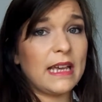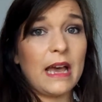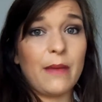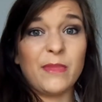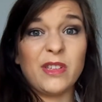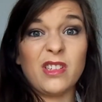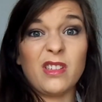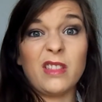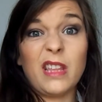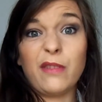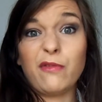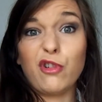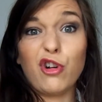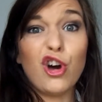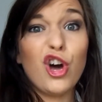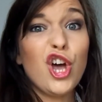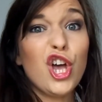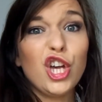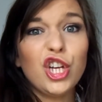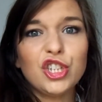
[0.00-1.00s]
Amazon, they've
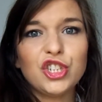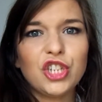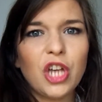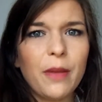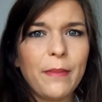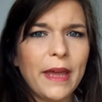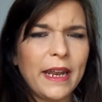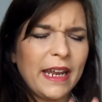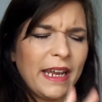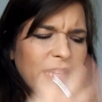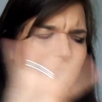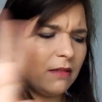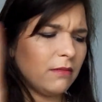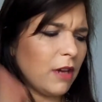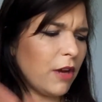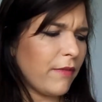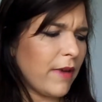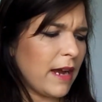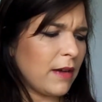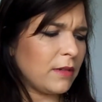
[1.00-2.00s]
got so many
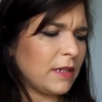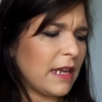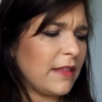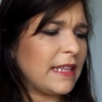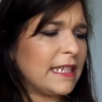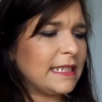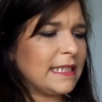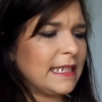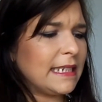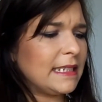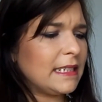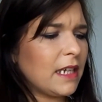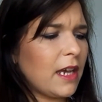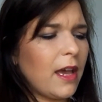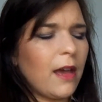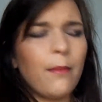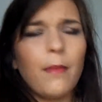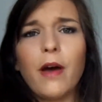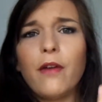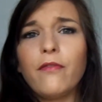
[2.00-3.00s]
around, and this is
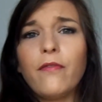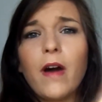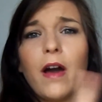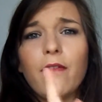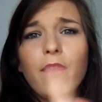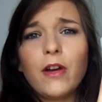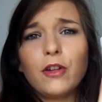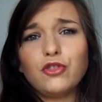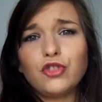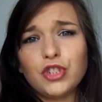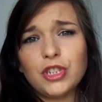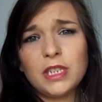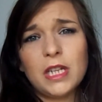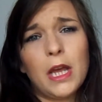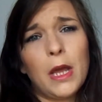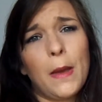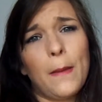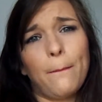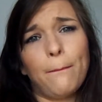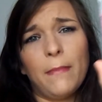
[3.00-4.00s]
a
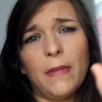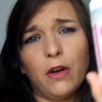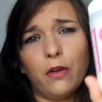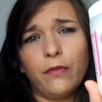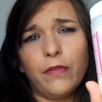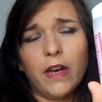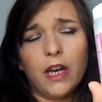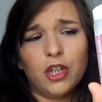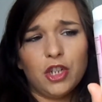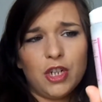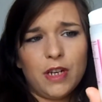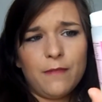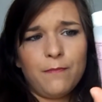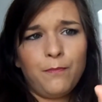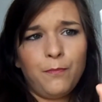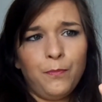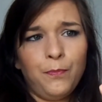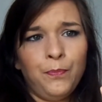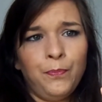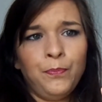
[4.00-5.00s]
500ml version.
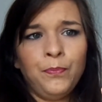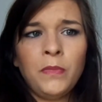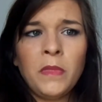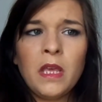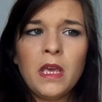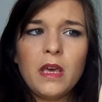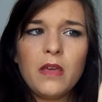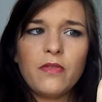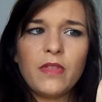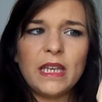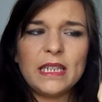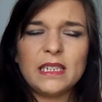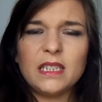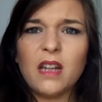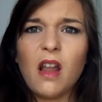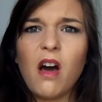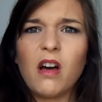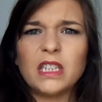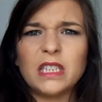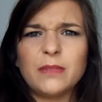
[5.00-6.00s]
This
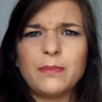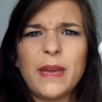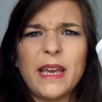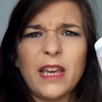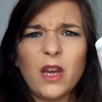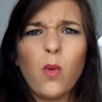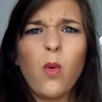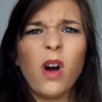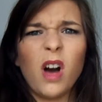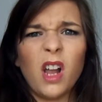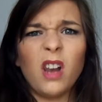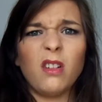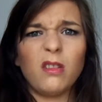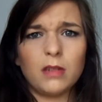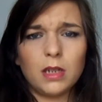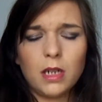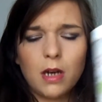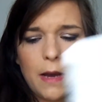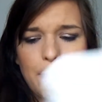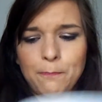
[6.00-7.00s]
lasts me quite a
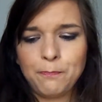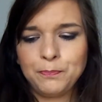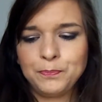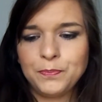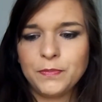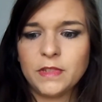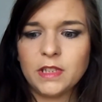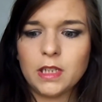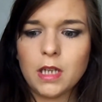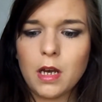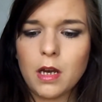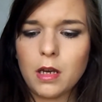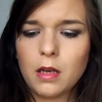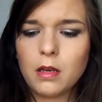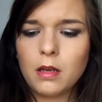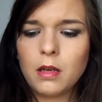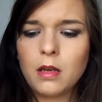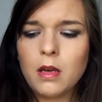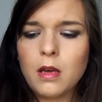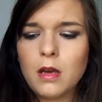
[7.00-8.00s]
long time, so
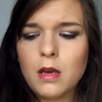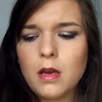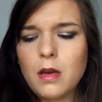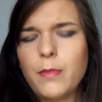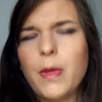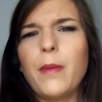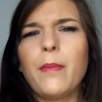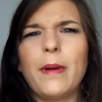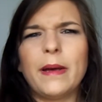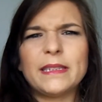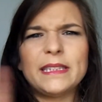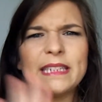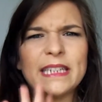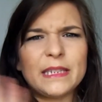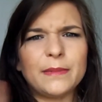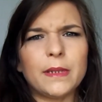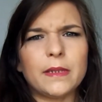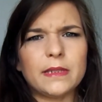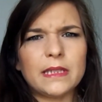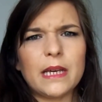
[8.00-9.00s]
maybe about
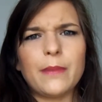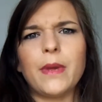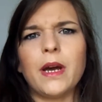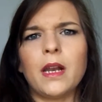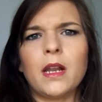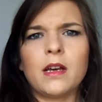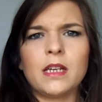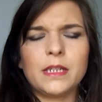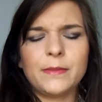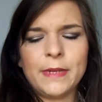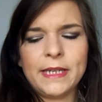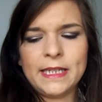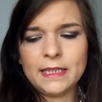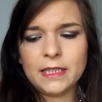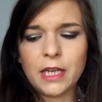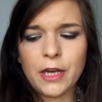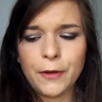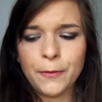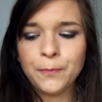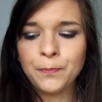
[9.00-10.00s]
6 months that might last me.
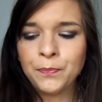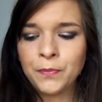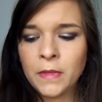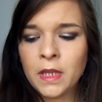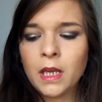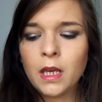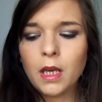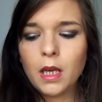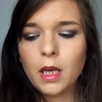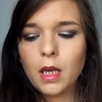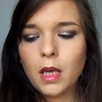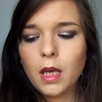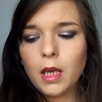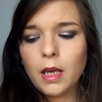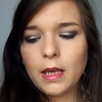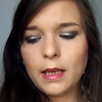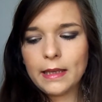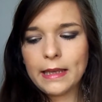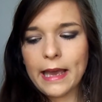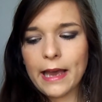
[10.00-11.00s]
So
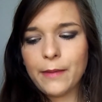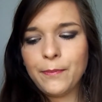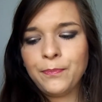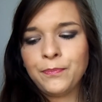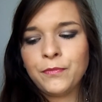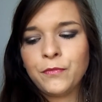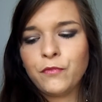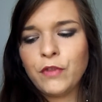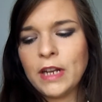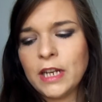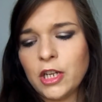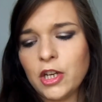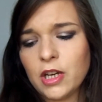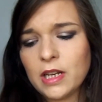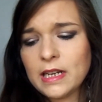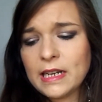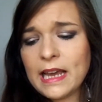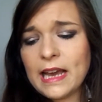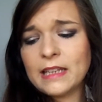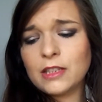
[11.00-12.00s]
yeah, really
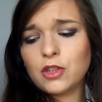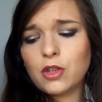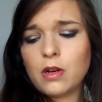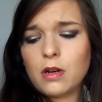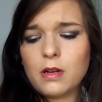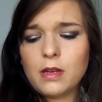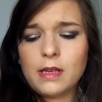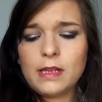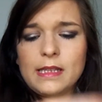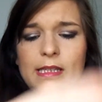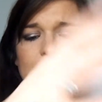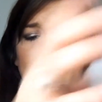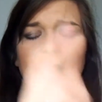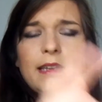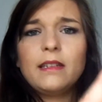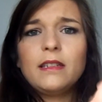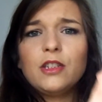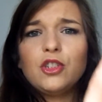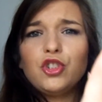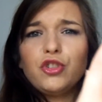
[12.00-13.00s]
good, and it has got, as I
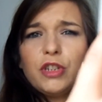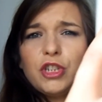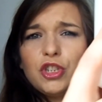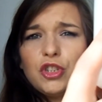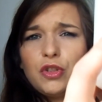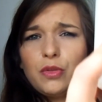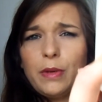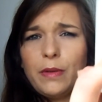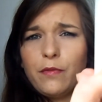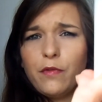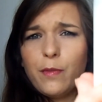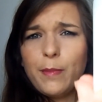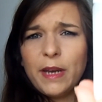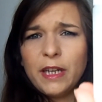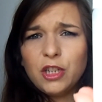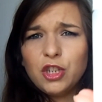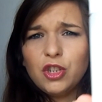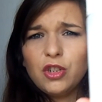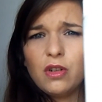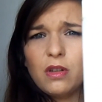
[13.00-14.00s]
say, nutritional
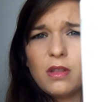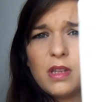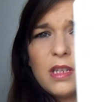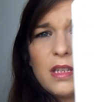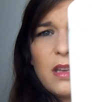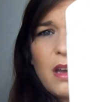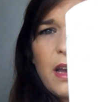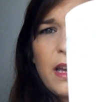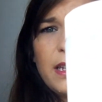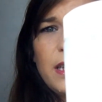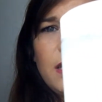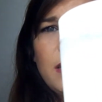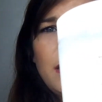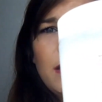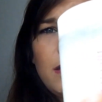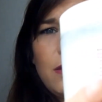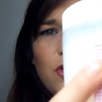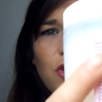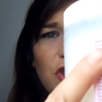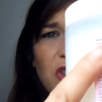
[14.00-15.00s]
information on the side
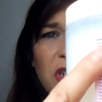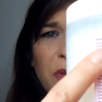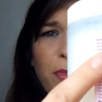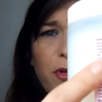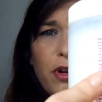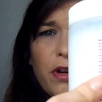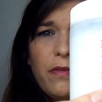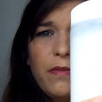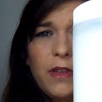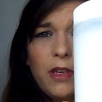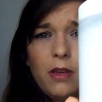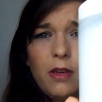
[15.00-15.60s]
just to prove that